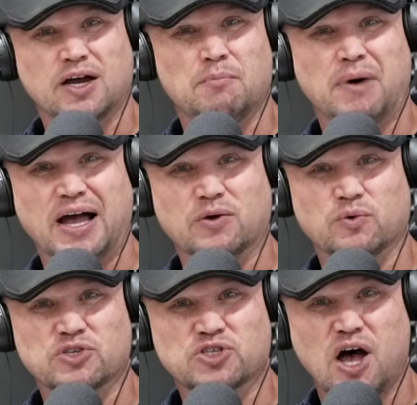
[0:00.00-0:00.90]
combined
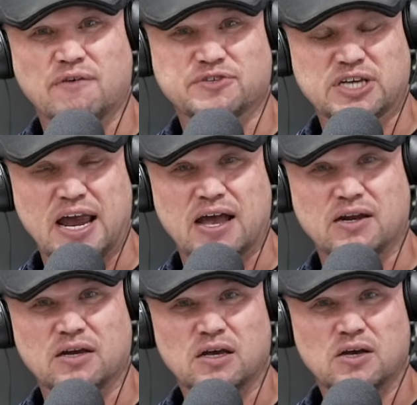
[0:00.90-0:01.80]
with soft
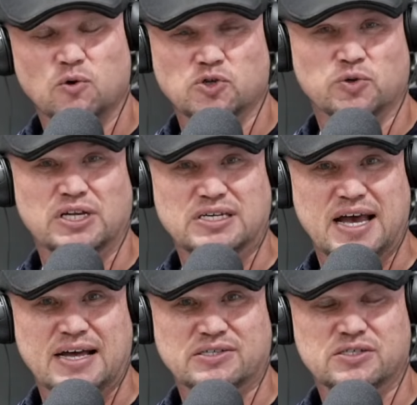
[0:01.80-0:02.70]
sand, which really
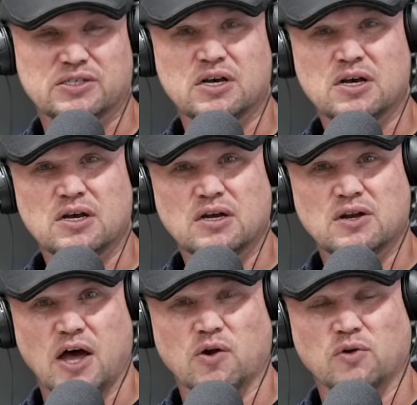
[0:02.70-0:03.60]
tests
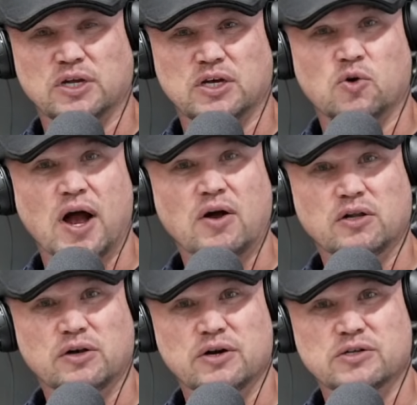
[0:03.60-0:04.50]
not only ground
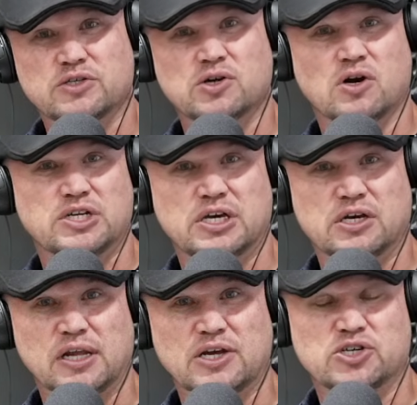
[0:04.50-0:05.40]
clearance,
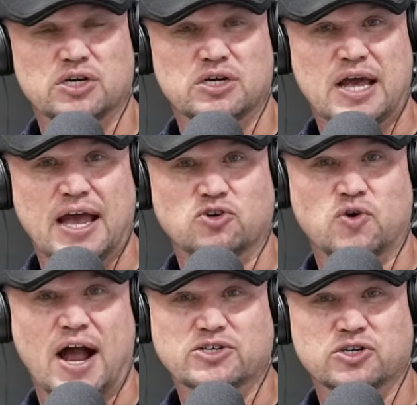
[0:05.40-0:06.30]
articulation, and
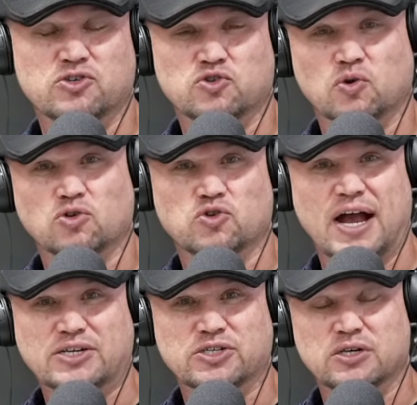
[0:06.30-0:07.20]
traction control,
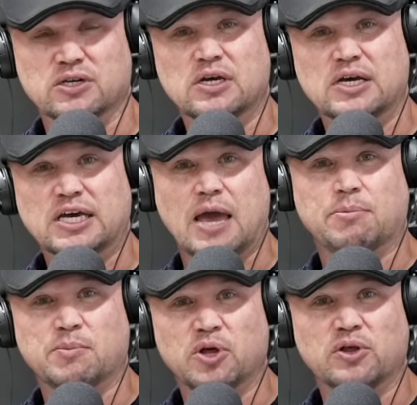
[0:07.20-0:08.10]
traction
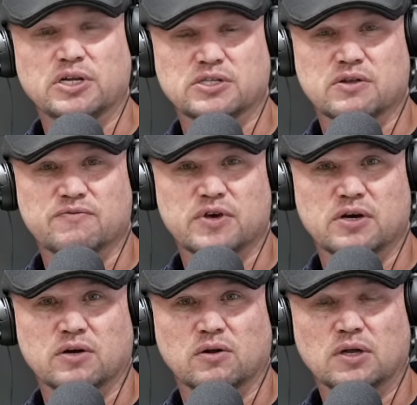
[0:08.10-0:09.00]
capabilities of the
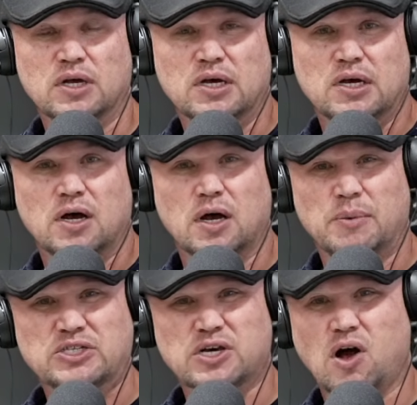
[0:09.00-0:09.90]
vehicle,
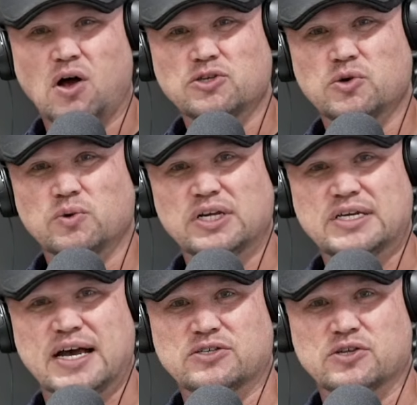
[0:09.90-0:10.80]
but it's going to also really
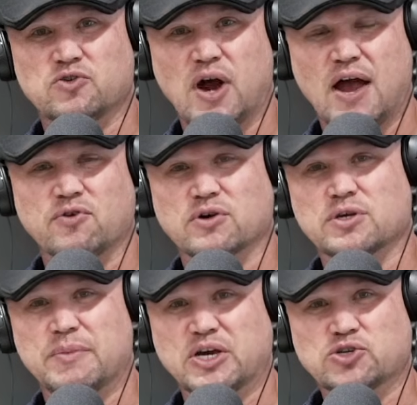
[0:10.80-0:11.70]
test the driver
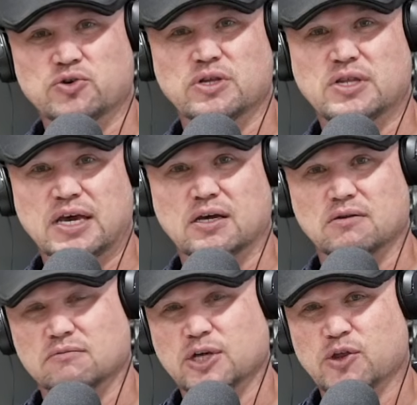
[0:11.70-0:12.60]
to make sure that they
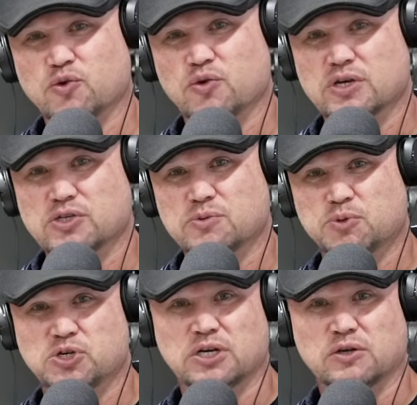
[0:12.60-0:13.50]
can get through this
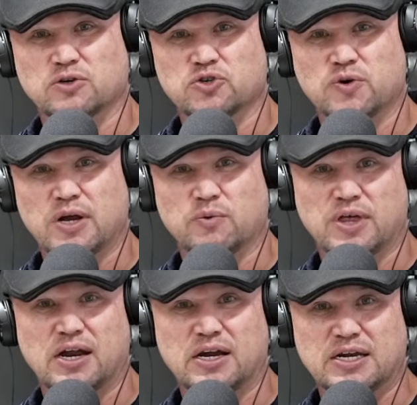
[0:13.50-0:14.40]
particular terrain
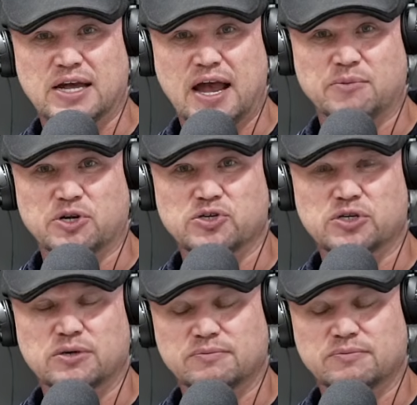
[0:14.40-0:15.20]
without any damage.